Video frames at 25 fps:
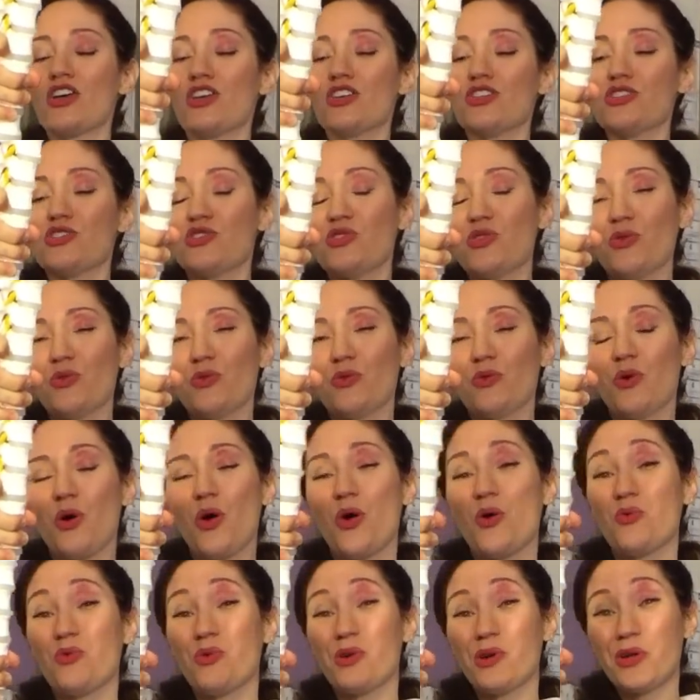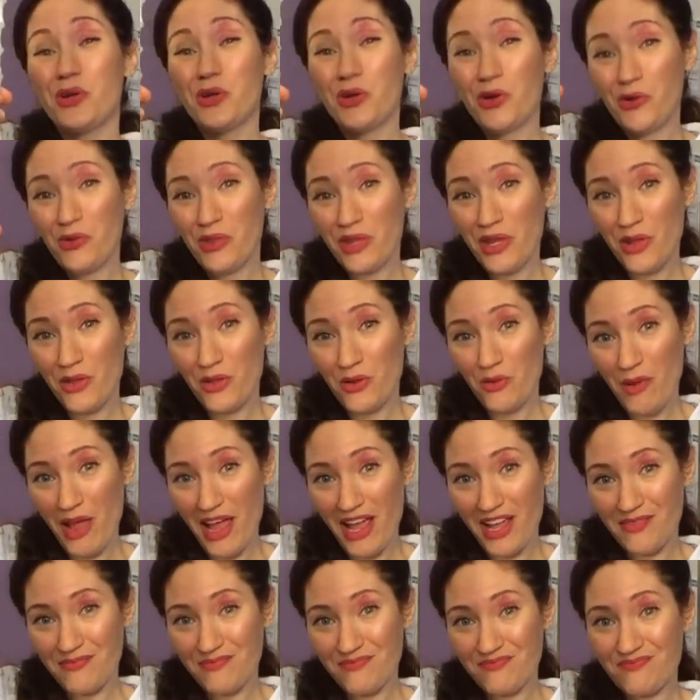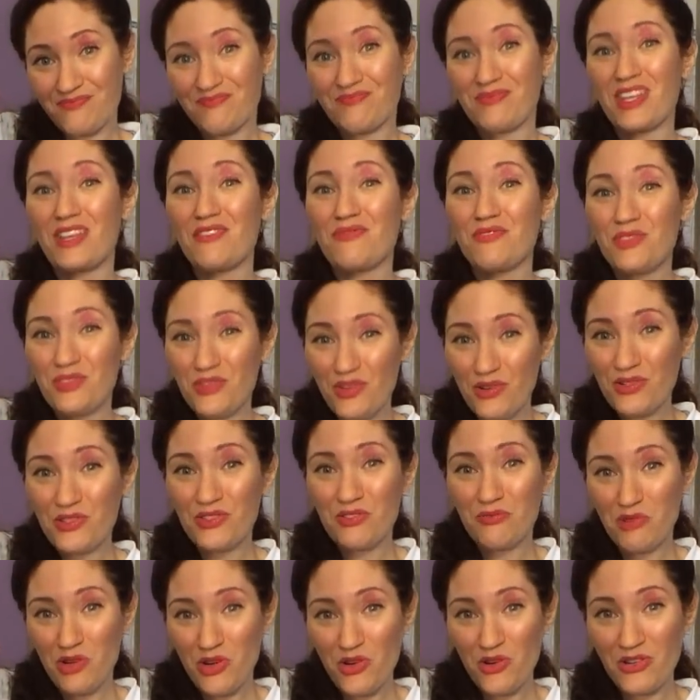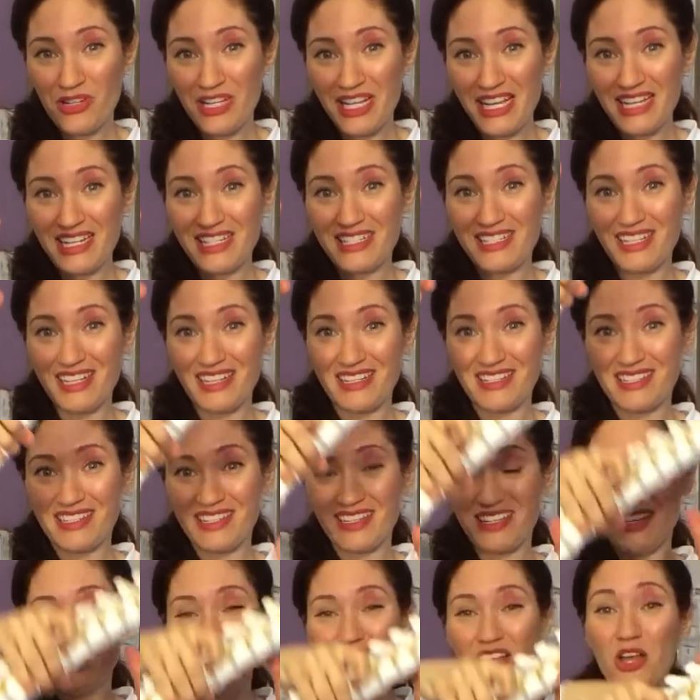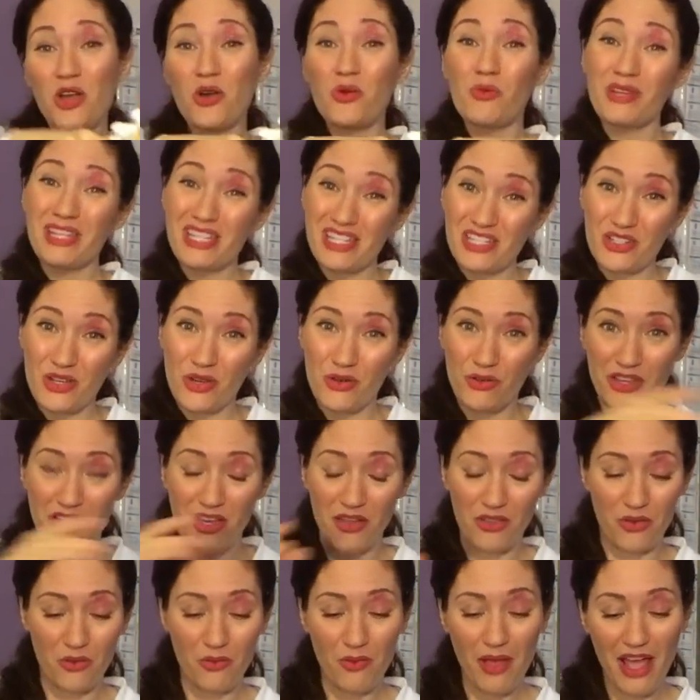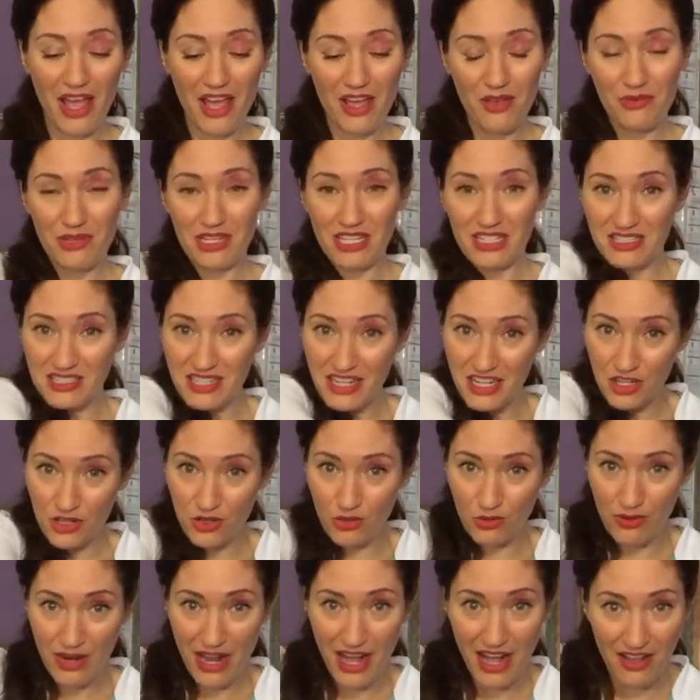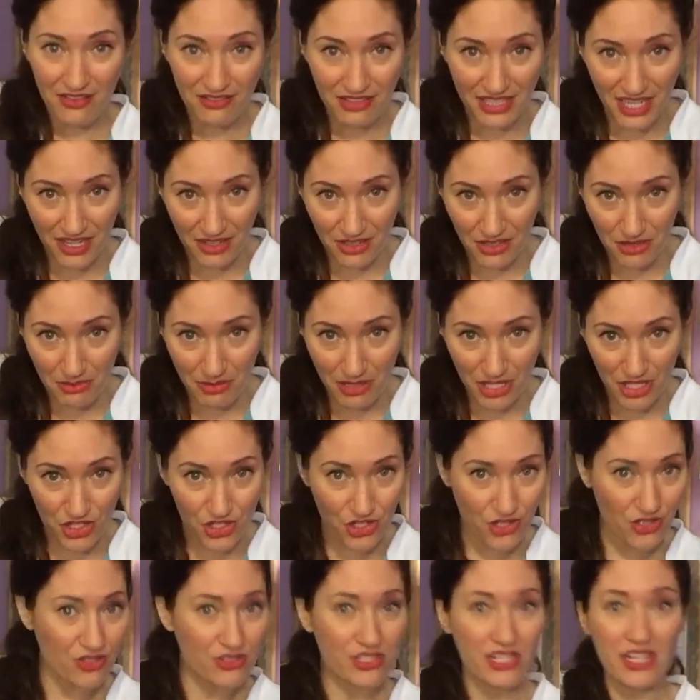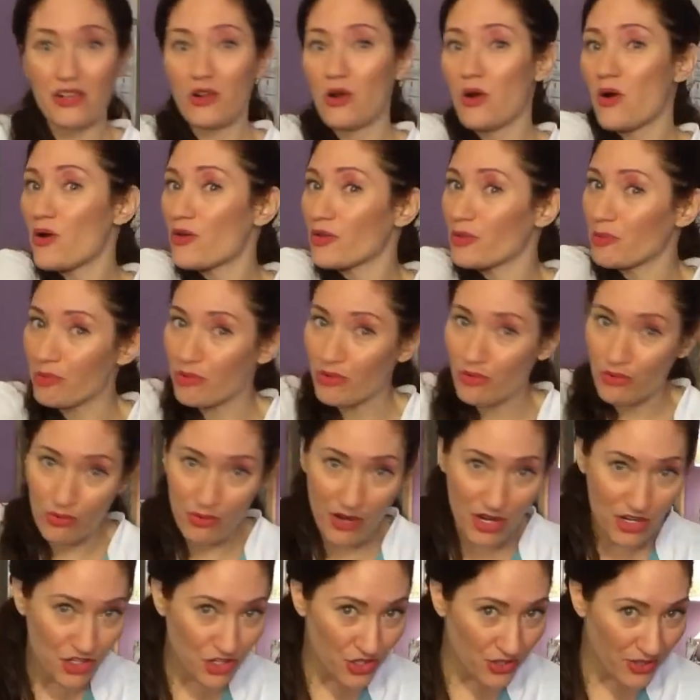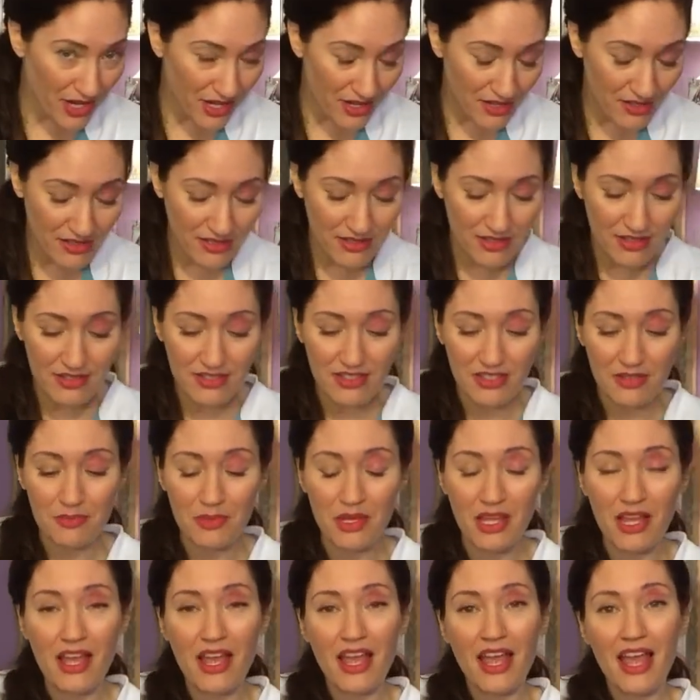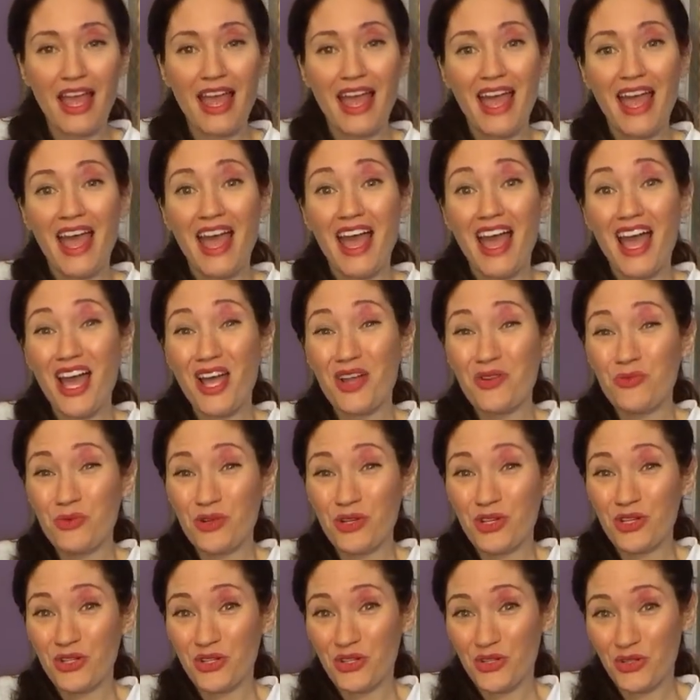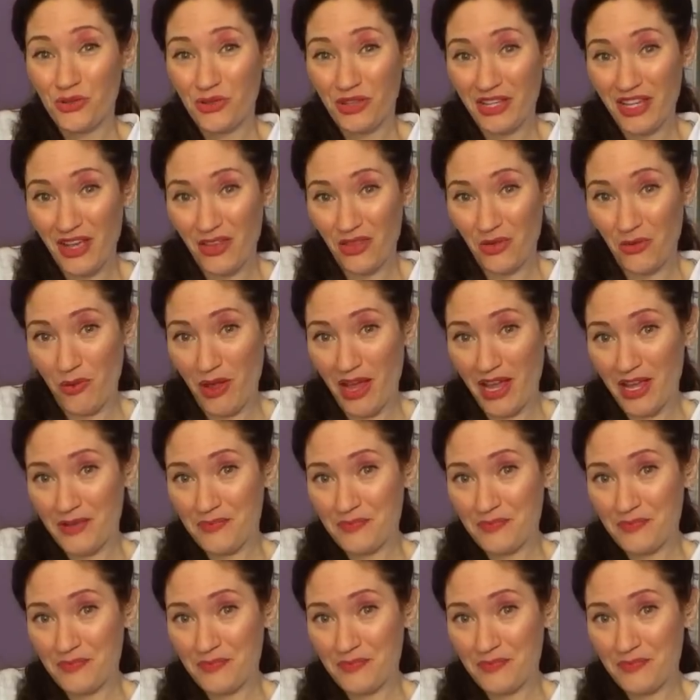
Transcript: So we're going to go the other way. If you notice from a herniated disc, we need to go the other way. We need to take gravity out of the picture, take all the pressure out of the system, and we're going to go the other way.